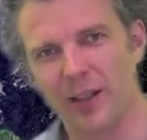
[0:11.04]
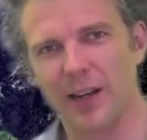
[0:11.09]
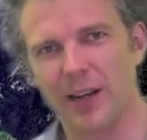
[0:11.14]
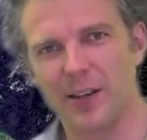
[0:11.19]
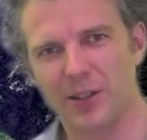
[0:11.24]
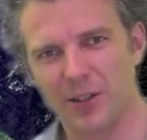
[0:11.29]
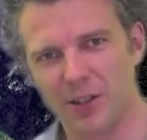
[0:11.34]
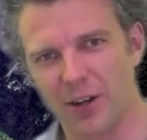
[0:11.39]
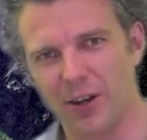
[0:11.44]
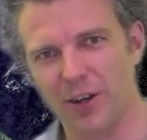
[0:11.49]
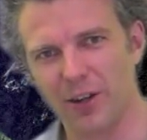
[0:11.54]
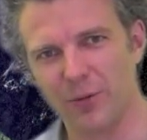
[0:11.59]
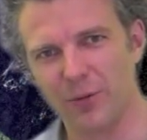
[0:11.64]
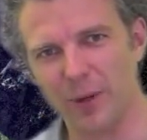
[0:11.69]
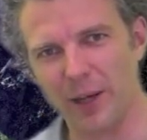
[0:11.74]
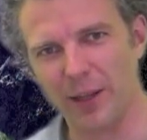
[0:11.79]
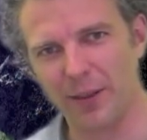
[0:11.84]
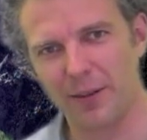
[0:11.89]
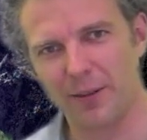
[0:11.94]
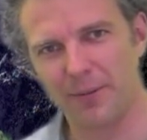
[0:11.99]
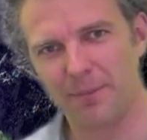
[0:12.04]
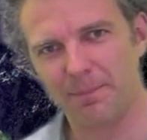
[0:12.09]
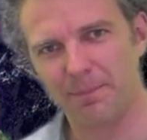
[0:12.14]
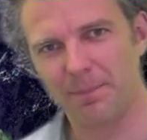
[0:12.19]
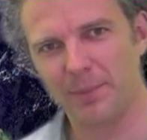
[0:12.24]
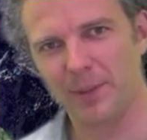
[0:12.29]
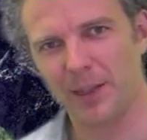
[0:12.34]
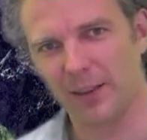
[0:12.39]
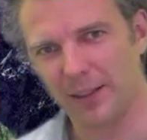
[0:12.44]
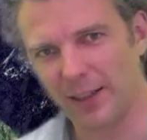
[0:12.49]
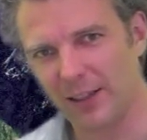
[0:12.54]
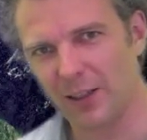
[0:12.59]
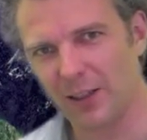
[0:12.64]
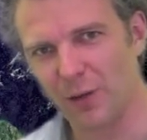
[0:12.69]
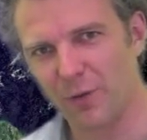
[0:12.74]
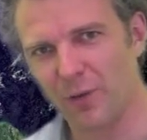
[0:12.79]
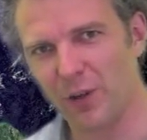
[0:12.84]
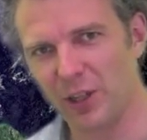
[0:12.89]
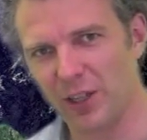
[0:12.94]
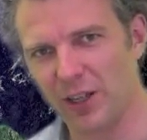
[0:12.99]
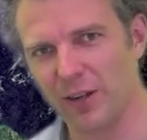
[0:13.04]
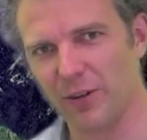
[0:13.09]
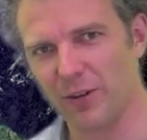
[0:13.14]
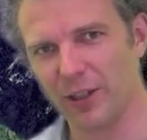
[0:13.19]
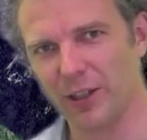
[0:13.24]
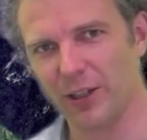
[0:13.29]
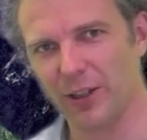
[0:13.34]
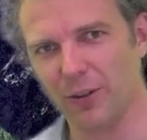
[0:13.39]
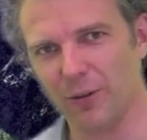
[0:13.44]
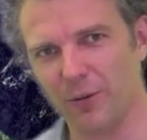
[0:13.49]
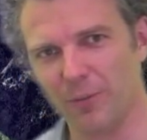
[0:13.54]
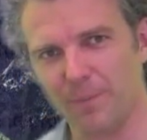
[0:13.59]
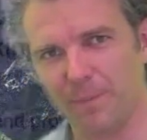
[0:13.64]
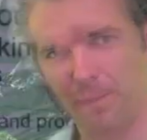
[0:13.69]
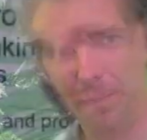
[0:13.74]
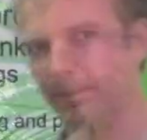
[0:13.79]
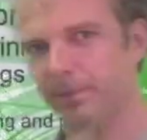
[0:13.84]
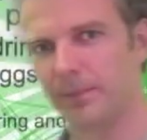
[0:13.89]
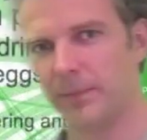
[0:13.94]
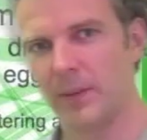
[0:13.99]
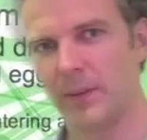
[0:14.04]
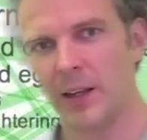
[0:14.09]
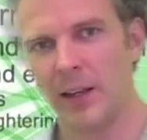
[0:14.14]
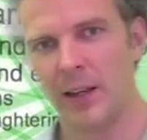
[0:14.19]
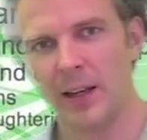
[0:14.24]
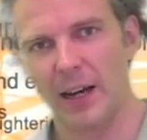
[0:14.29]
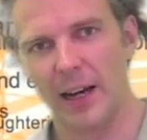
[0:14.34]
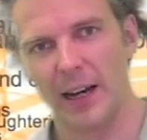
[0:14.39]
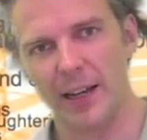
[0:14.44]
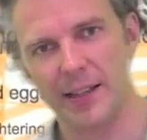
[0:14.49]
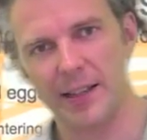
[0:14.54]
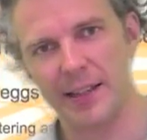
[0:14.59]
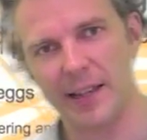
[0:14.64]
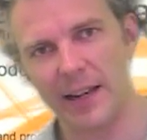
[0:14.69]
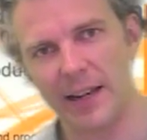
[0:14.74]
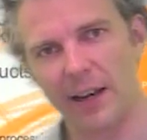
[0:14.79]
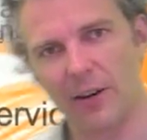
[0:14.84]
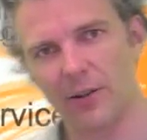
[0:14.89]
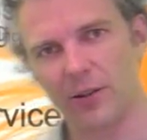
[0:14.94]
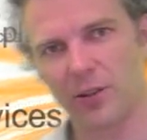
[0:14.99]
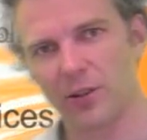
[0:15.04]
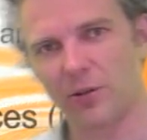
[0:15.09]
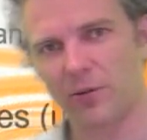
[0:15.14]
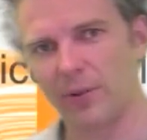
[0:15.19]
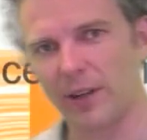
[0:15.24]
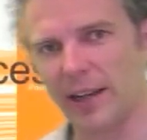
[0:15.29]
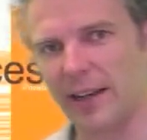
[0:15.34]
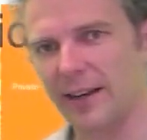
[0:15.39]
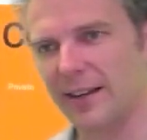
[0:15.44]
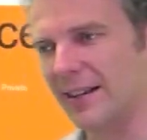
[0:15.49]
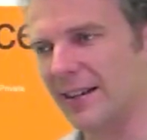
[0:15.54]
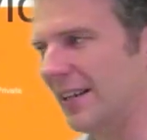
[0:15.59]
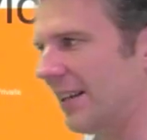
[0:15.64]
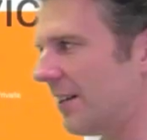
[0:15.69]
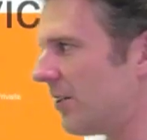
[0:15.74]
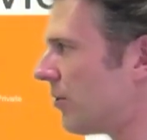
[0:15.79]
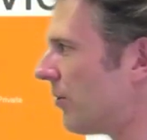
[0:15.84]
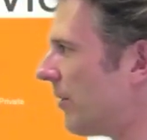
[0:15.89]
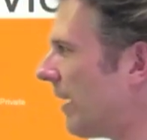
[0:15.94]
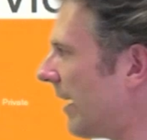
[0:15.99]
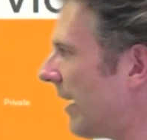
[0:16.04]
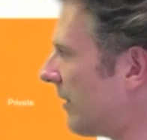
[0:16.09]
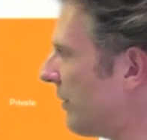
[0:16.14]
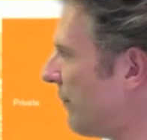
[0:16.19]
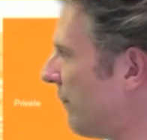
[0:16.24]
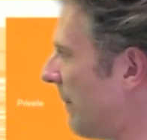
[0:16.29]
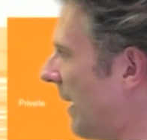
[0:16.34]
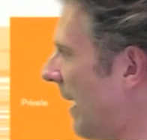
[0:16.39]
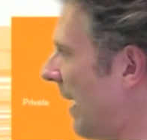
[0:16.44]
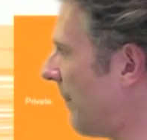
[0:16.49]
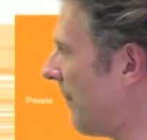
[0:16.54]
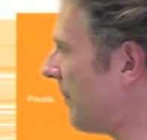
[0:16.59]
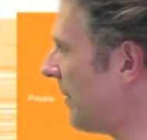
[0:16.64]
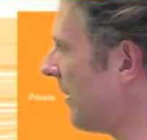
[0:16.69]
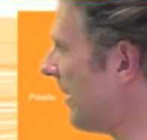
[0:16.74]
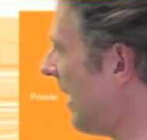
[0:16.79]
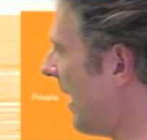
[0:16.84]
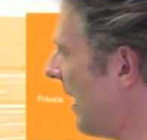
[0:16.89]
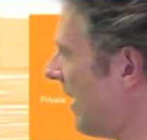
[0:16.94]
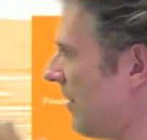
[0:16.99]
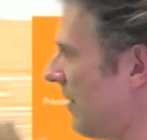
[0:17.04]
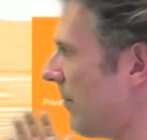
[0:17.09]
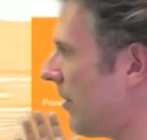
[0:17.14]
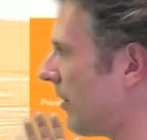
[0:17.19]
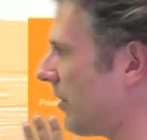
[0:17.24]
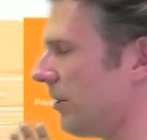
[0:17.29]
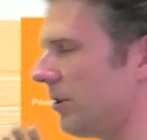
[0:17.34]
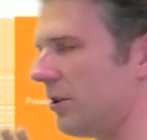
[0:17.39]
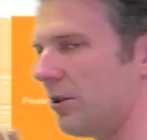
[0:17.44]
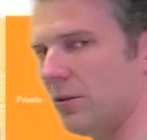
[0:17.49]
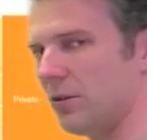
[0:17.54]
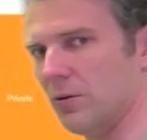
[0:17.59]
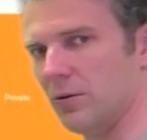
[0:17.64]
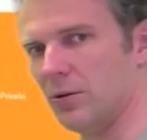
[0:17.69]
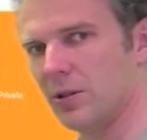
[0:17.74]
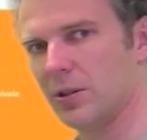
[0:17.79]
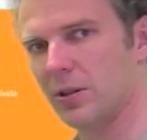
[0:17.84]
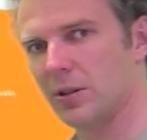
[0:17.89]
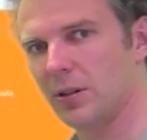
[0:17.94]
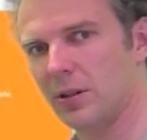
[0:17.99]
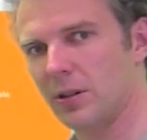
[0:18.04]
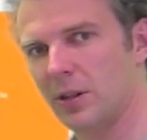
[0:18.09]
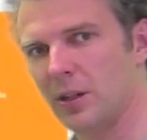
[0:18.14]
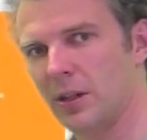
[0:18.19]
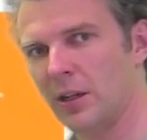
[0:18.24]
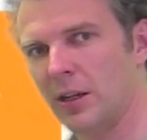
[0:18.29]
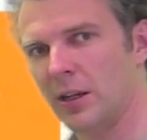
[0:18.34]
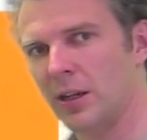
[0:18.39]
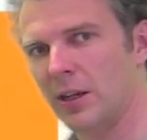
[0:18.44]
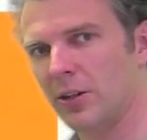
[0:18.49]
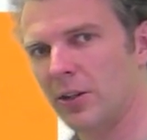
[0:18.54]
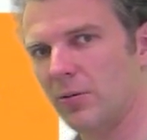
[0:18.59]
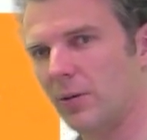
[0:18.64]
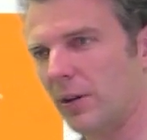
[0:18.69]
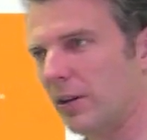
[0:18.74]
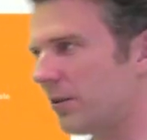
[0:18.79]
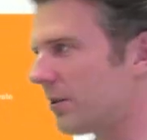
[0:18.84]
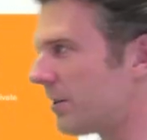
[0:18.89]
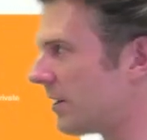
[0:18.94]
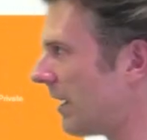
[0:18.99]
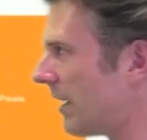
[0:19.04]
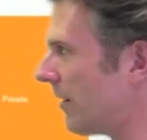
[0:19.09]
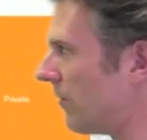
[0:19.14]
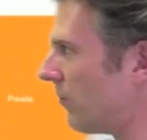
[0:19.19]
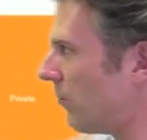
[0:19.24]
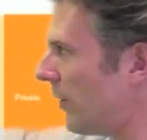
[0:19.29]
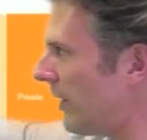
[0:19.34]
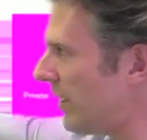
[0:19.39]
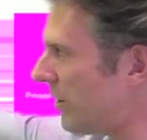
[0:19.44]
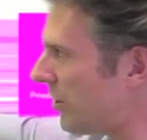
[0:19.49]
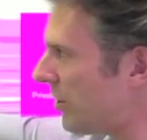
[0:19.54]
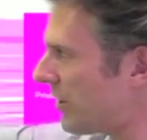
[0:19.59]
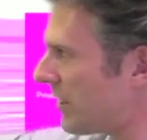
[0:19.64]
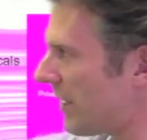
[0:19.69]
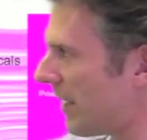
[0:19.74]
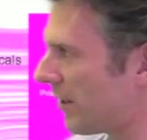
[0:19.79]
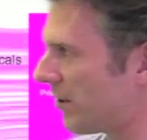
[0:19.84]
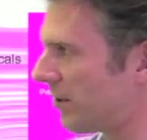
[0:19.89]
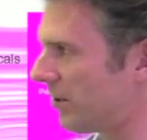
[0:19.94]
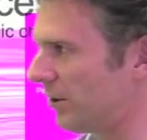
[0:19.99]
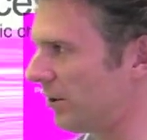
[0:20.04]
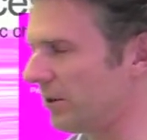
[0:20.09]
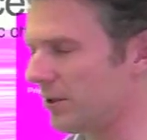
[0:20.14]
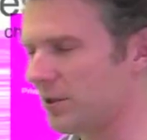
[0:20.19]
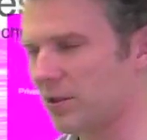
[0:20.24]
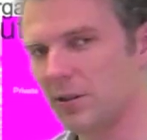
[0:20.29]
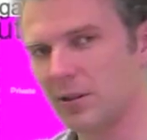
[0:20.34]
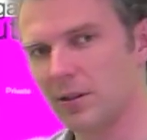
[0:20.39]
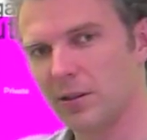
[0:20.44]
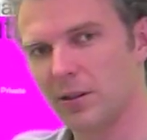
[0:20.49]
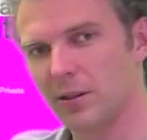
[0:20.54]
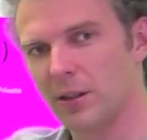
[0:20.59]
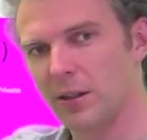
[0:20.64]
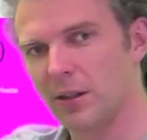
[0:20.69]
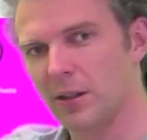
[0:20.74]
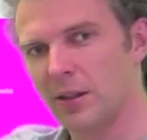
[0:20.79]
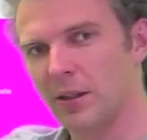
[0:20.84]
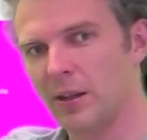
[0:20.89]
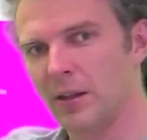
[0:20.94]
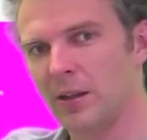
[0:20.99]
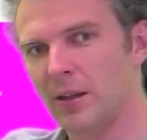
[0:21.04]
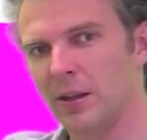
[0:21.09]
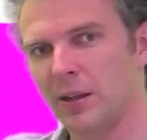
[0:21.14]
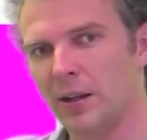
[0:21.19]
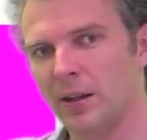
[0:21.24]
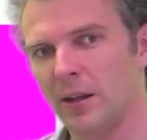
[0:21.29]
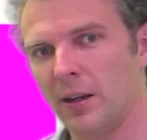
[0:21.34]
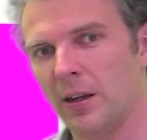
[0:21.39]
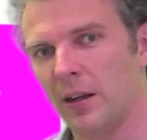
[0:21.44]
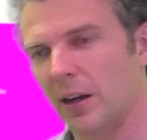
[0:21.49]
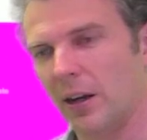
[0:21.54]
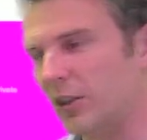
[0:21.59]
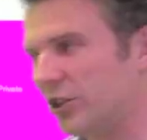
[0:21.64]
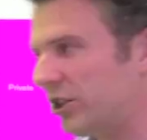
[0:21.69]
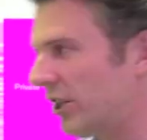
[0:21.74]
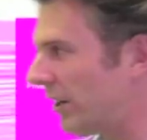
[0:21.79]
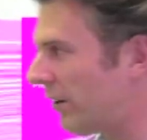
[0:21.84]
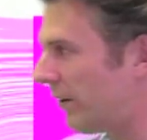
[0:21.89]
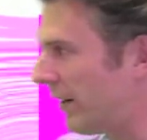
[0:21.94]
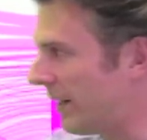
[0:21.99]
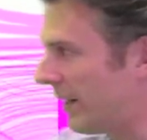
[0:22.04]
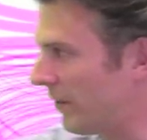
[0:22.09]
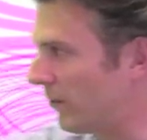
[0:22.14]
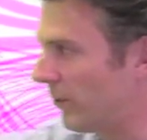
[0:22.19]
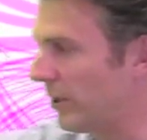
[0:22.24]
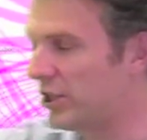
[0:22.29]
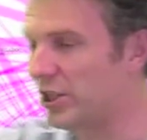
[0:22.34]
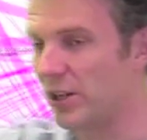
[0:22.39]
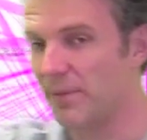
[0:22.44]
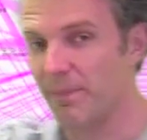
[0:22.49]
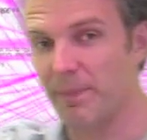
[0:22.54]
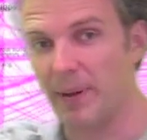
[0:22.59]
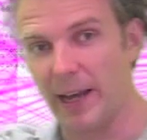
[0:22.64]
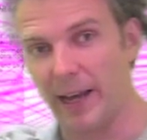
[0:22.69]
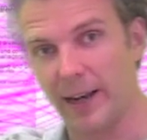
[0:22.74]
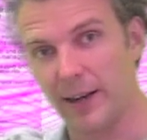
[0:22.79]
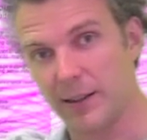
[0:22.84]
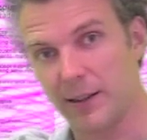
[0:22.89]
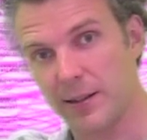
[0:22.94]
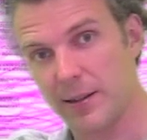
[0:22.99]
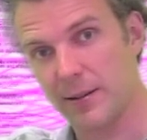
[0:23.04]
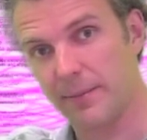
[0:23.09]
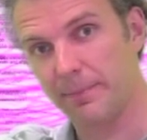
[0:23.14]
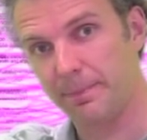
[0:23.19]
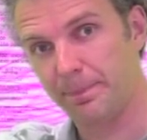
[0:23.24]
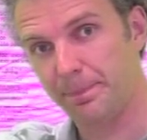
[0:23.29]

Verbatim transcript: that I started with a little over a year ago. I set out to create an interactive map that anyone could use to understand which sectors are generating which impacts,